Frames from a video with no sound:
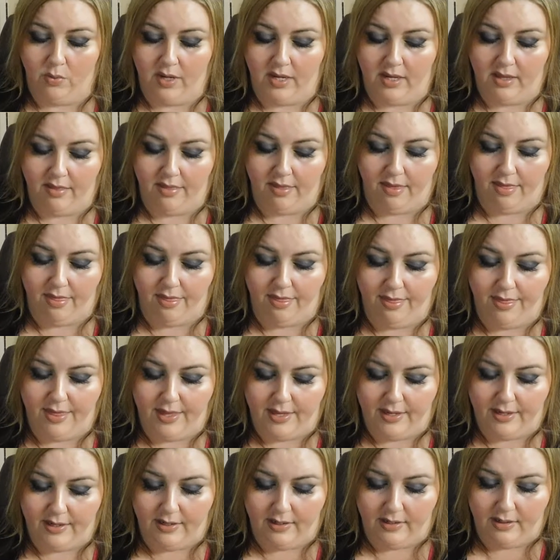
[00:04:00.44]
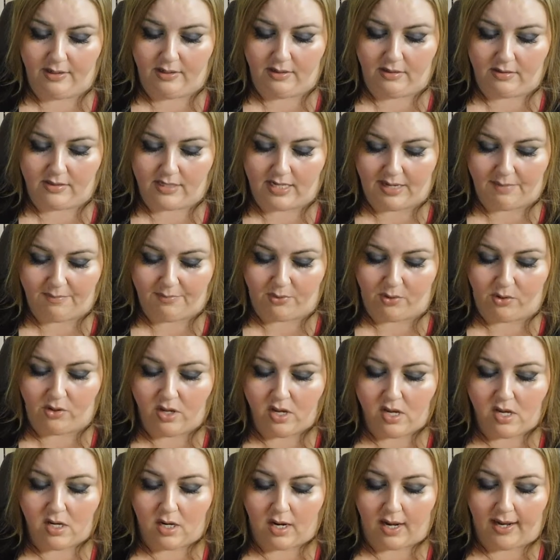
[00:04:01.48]
with the sample.
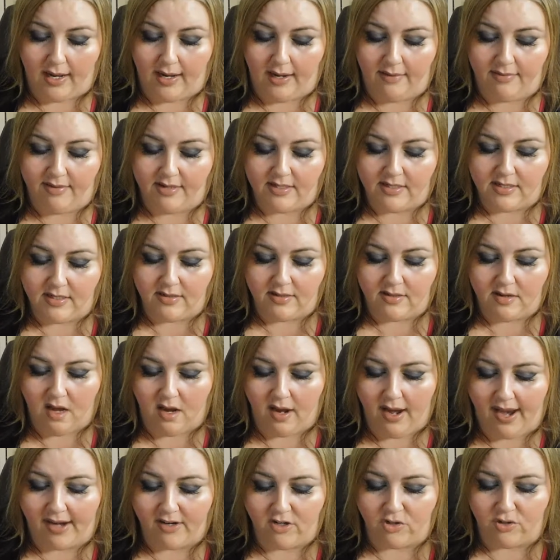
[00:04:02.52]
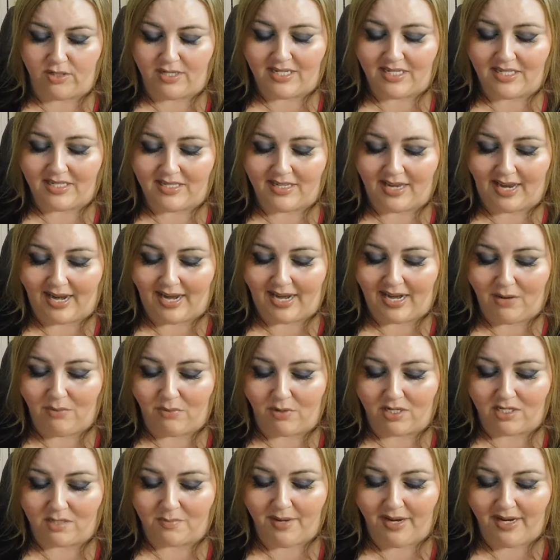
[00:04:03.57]
And this does not actually say
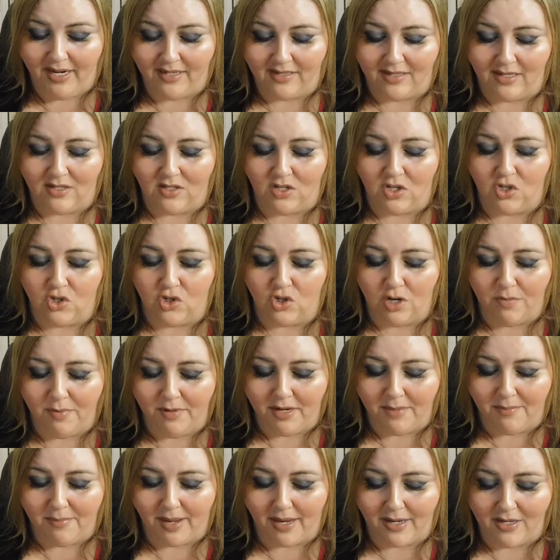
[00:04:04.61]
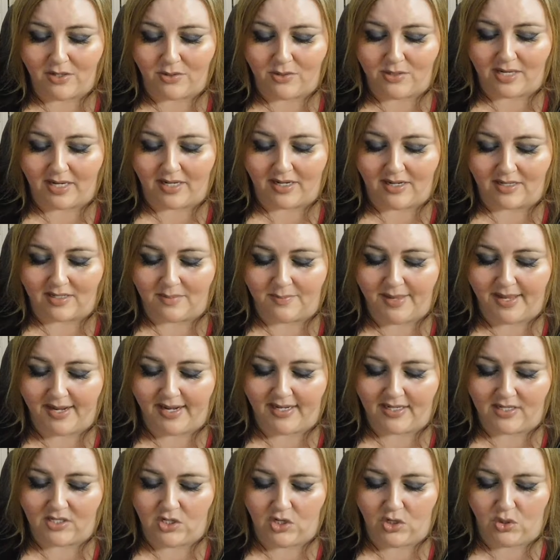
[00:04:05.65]
where it's made. It says distributed by Duce
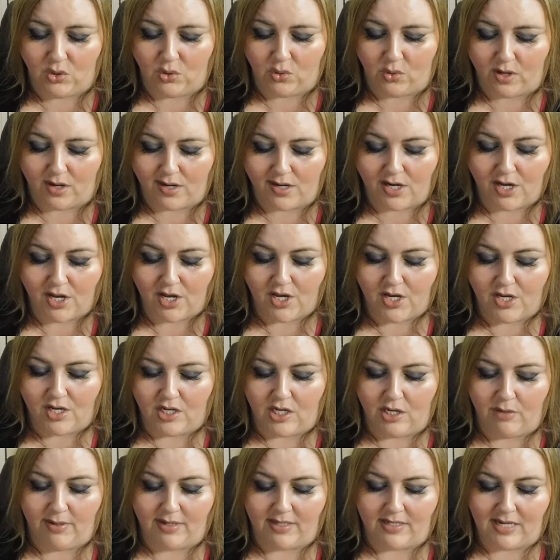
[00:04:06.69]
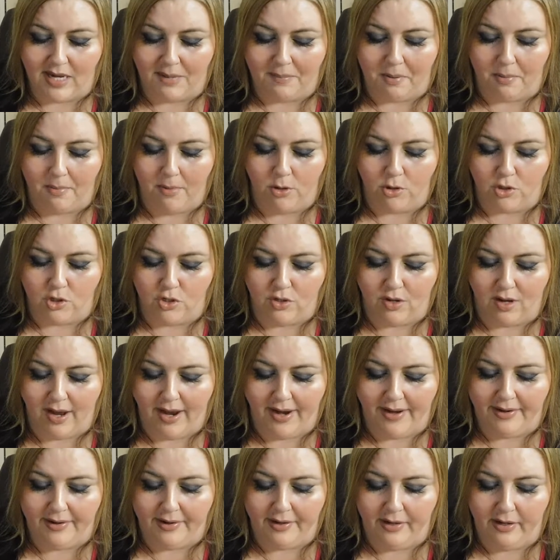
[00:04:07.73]
Cosmetics, New York, USA, promotional
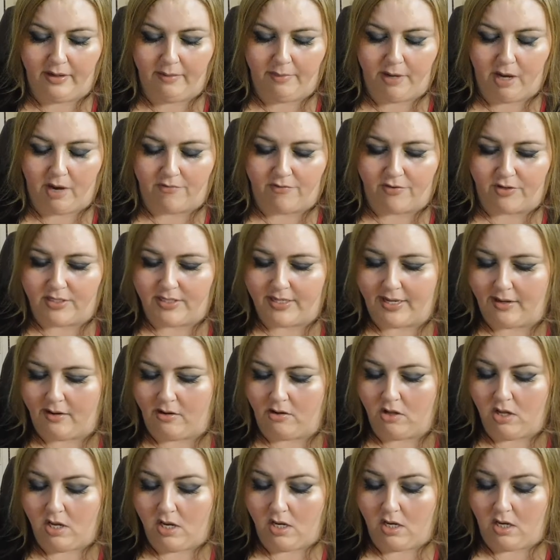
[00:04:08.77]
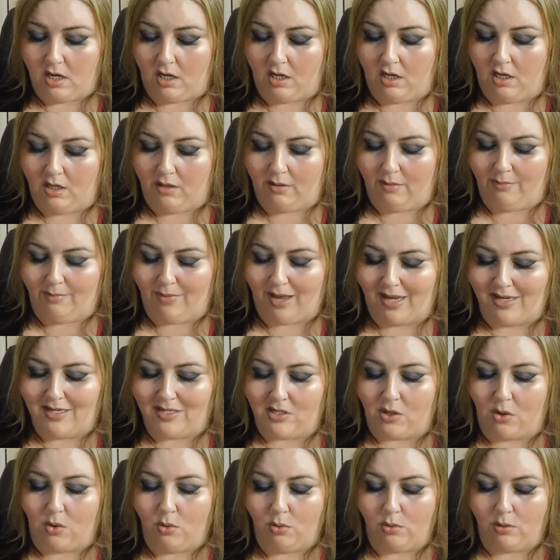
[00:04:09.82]
item, not for sale. I
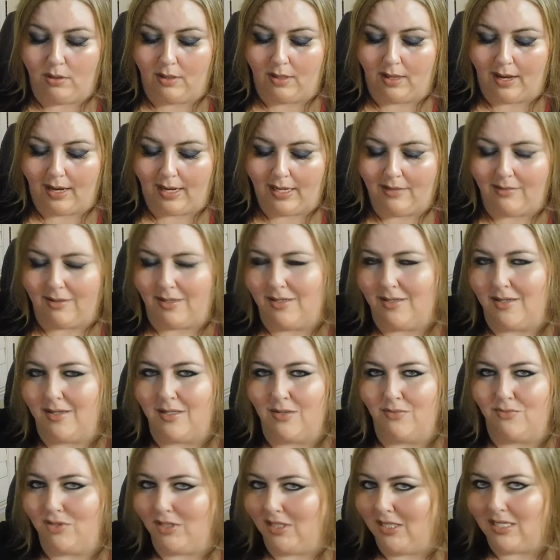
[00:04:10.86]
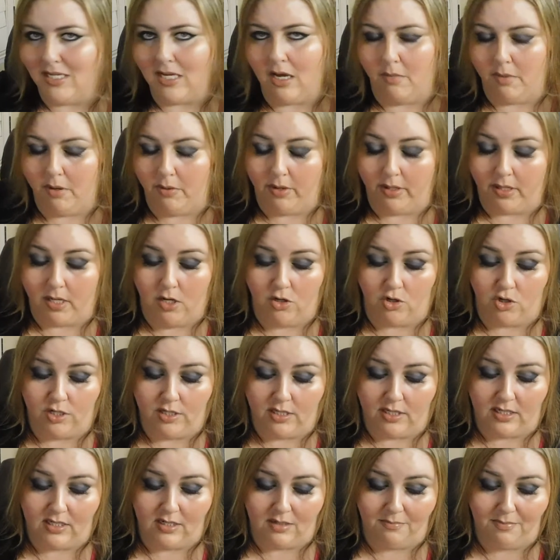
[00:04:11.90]
don't like that it doesn't really tell me what country
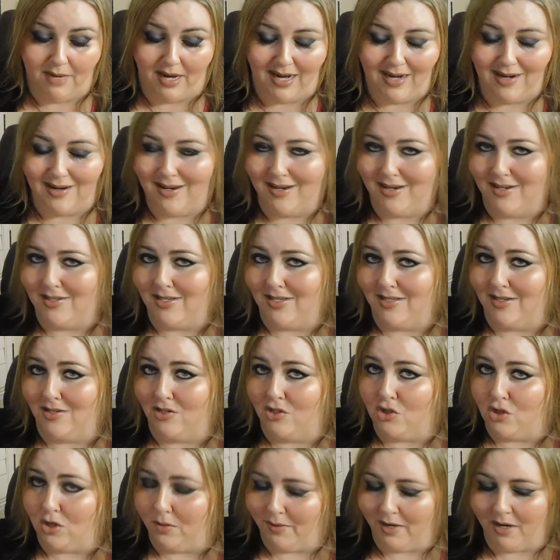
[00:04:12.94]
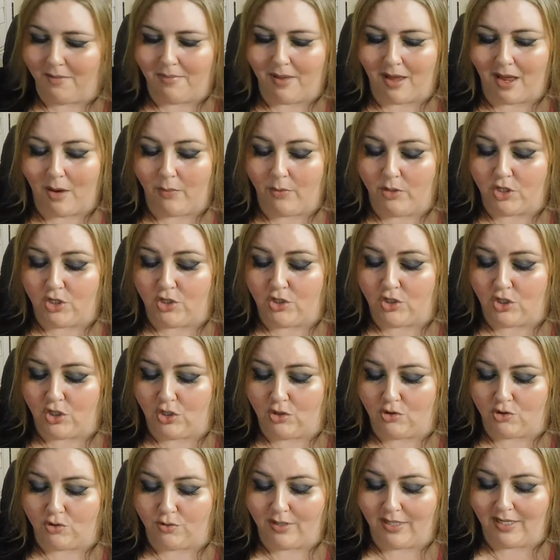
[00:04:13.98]
this is made in. It just says distributed by, which is
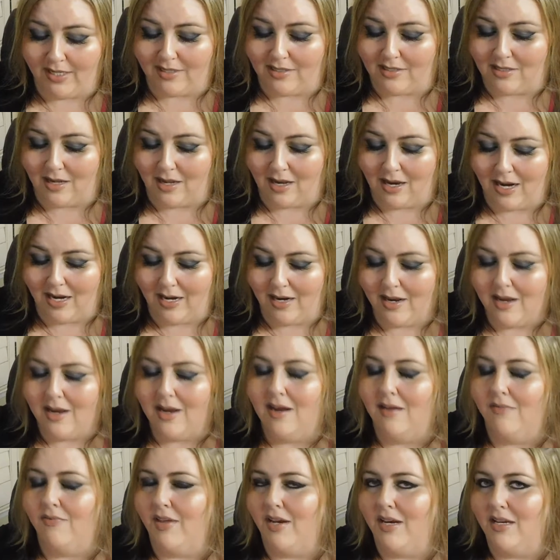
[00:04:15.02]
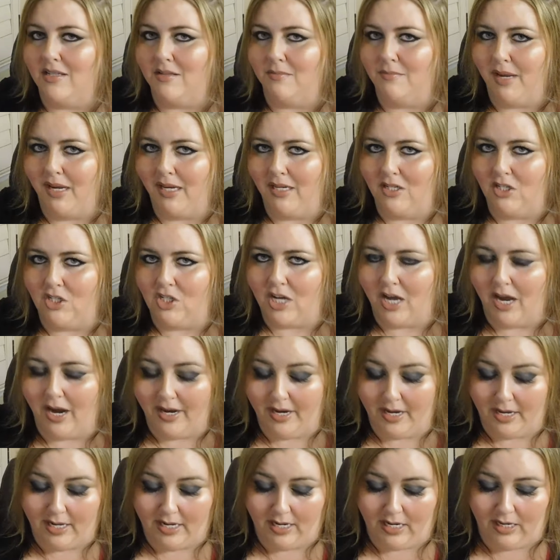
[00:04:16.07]
usually a sign that it's made in
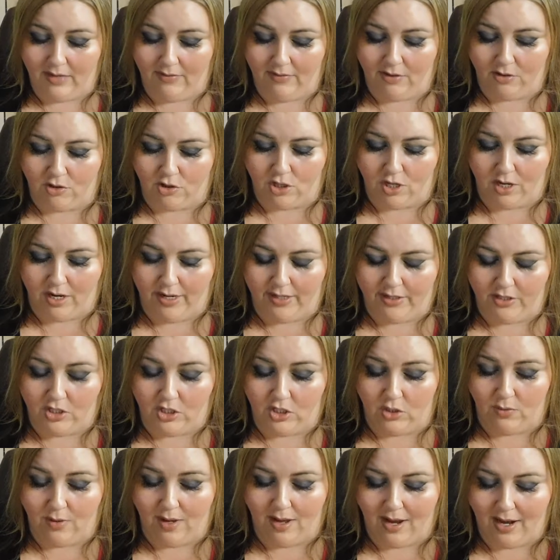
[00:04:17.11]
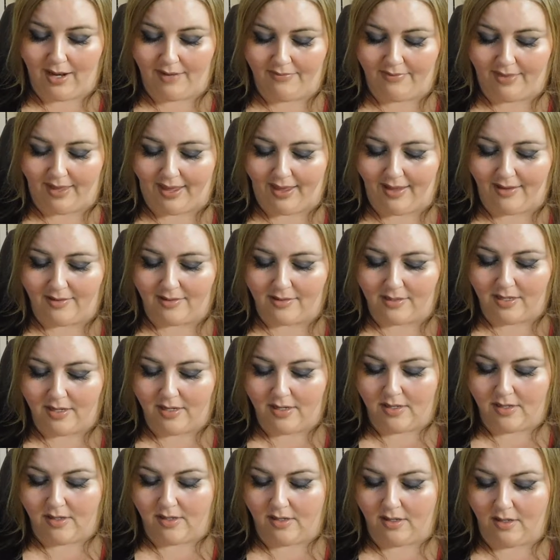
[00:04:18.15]
China and they're trying to hide that.
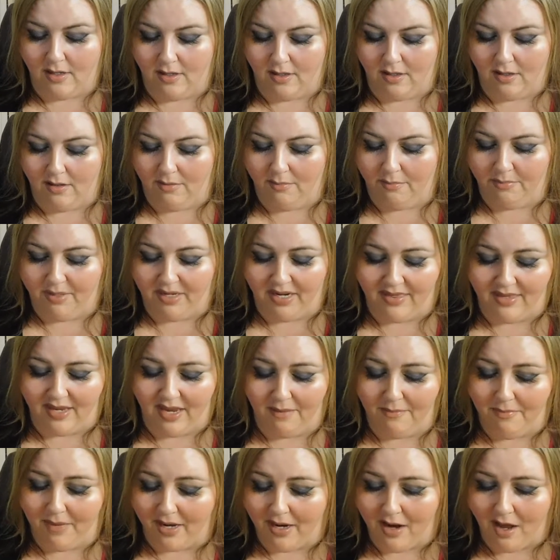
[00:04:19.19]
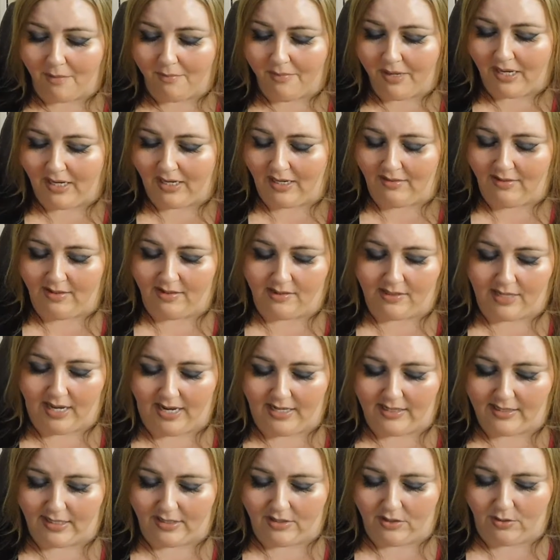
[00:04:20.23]
But it may not be in this
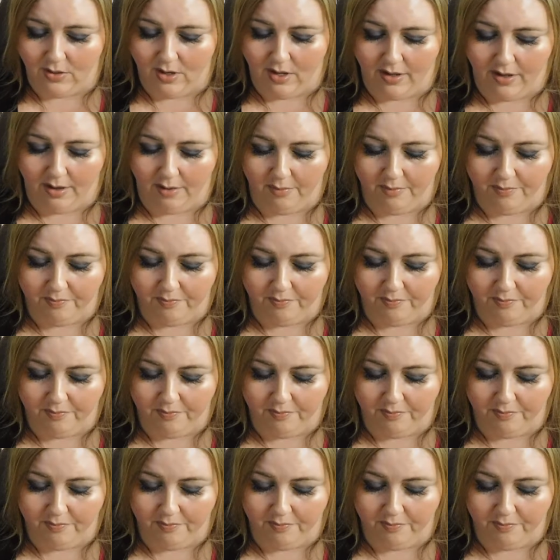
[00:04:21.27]
case. I do not